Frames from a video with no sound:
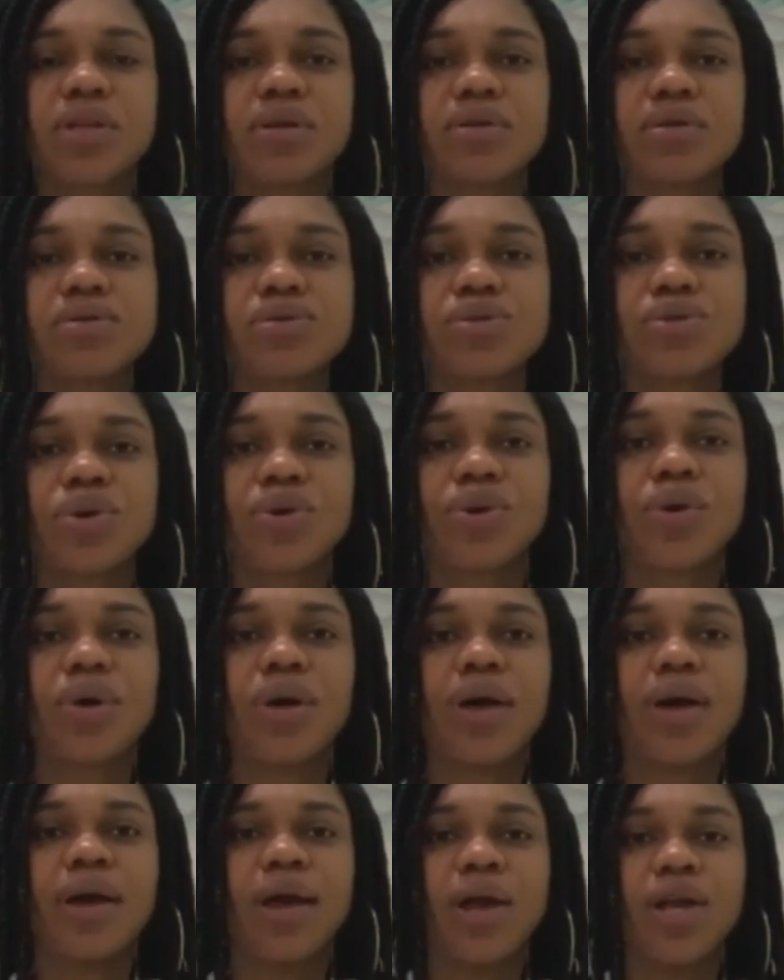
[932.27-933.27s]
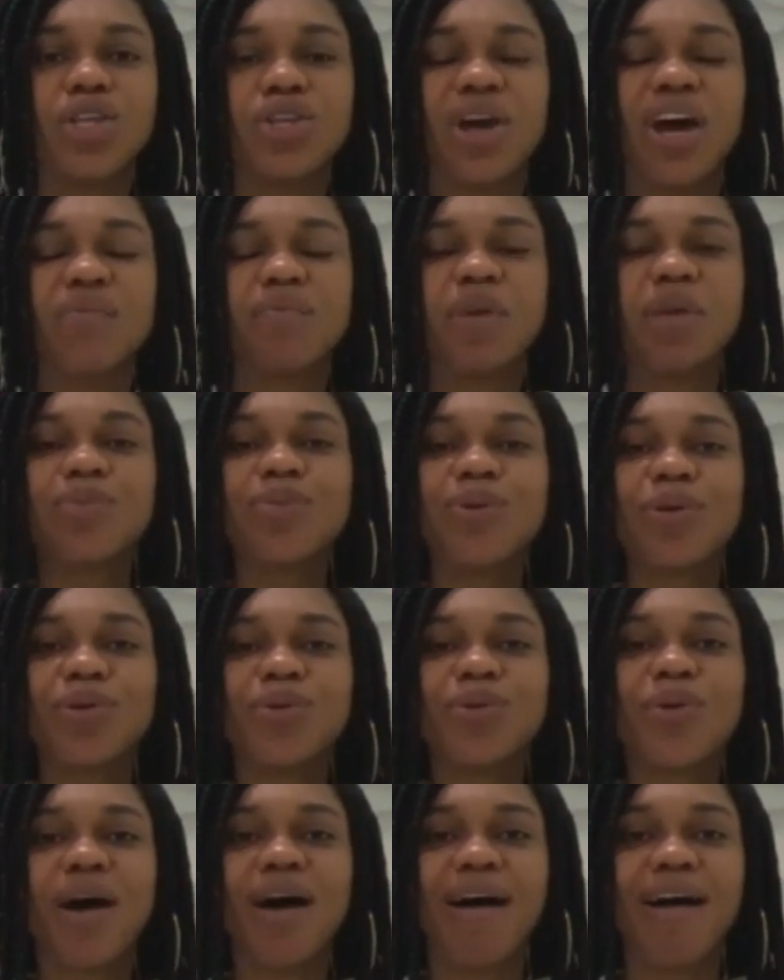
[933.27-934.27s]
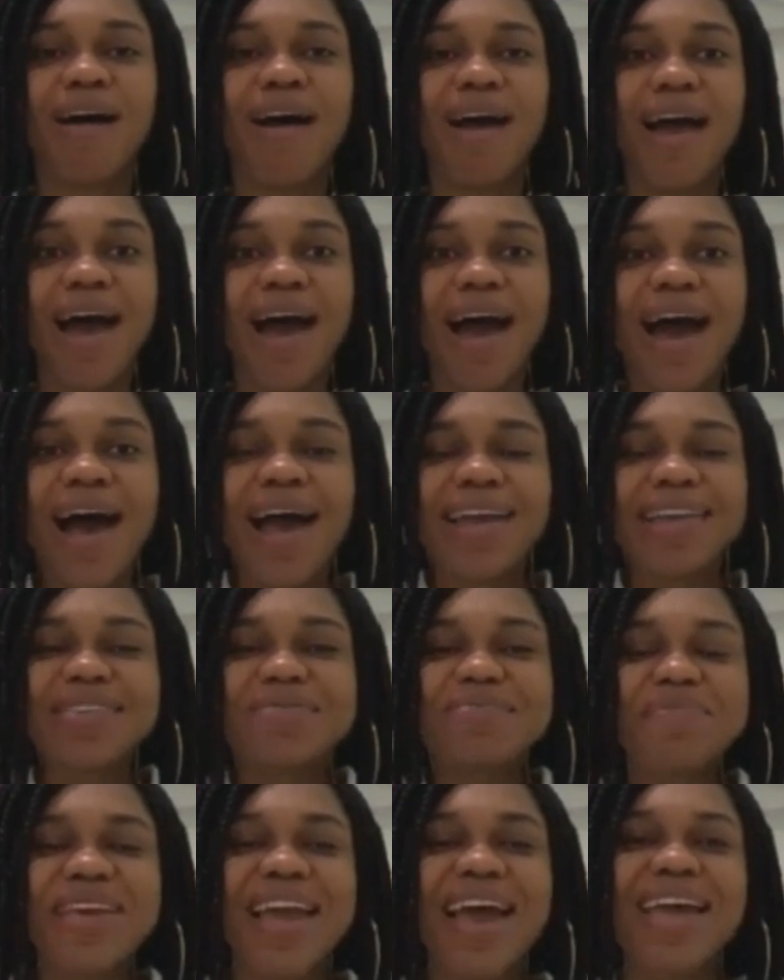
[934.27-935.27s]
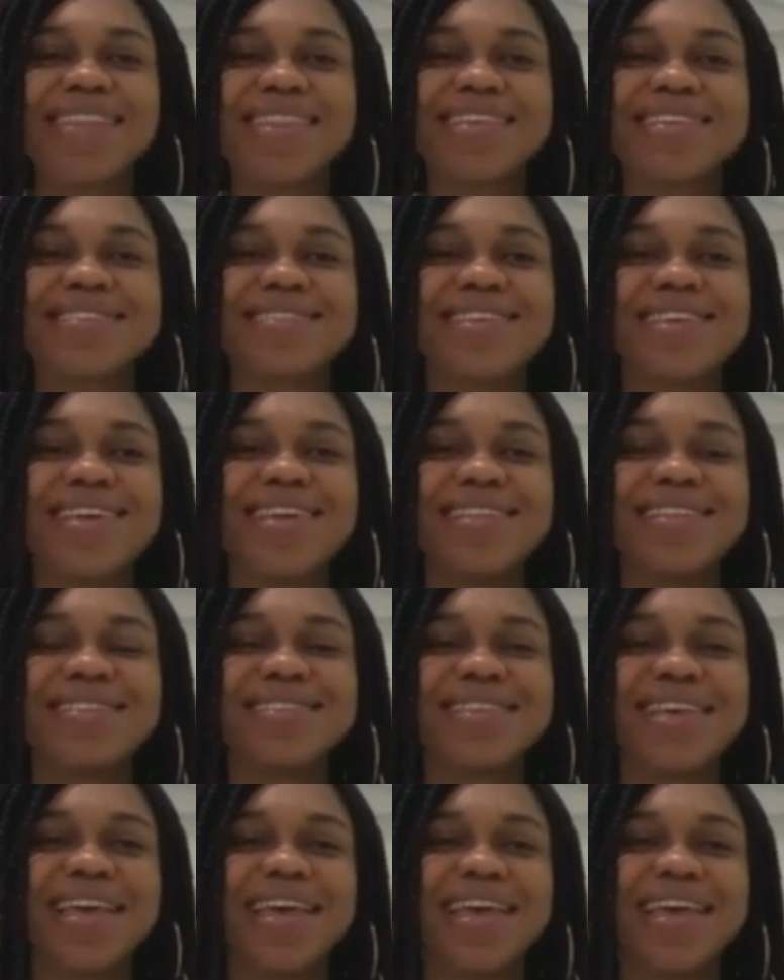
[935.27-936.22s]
So you have people who are hiding behind the scenes,